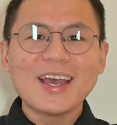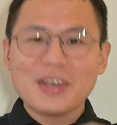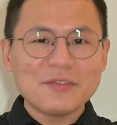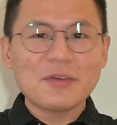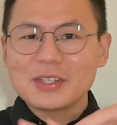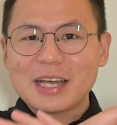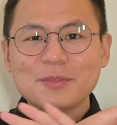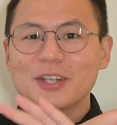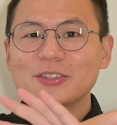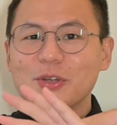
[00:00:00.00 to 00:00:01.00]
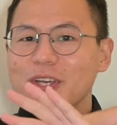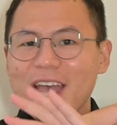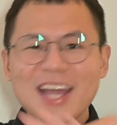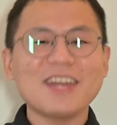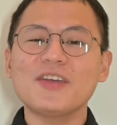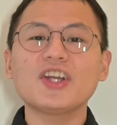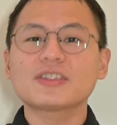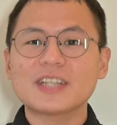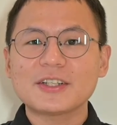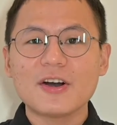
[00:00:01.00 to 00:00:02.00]
even when I'm not doing any
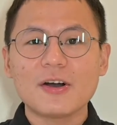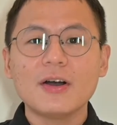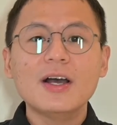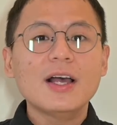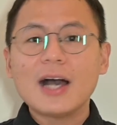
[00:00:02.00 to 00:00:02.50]
videos at all.